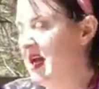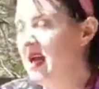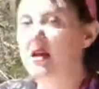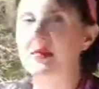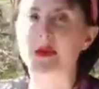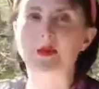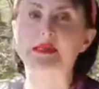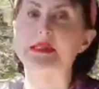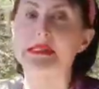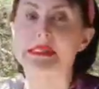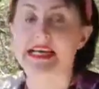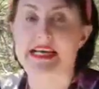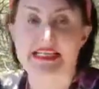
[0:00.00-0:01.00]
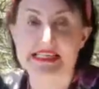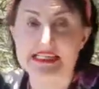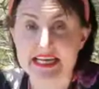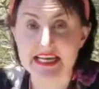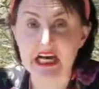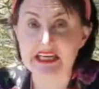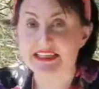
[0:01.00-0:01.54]
There was kissing
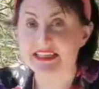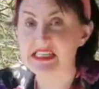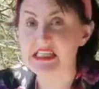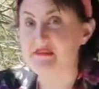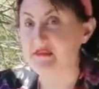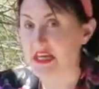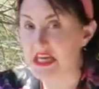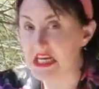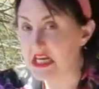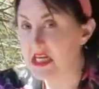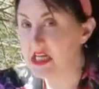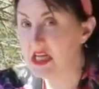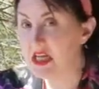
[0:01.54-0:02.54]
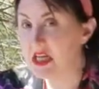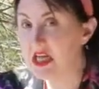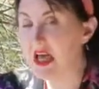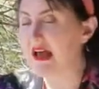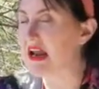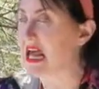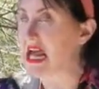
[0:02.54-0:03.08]
on TV,
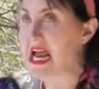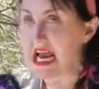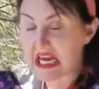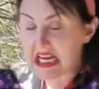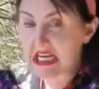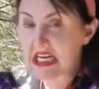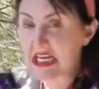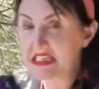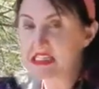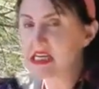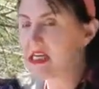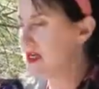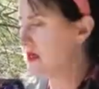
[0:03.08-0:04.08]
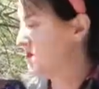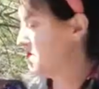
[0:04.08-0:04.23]
and I hate kissing.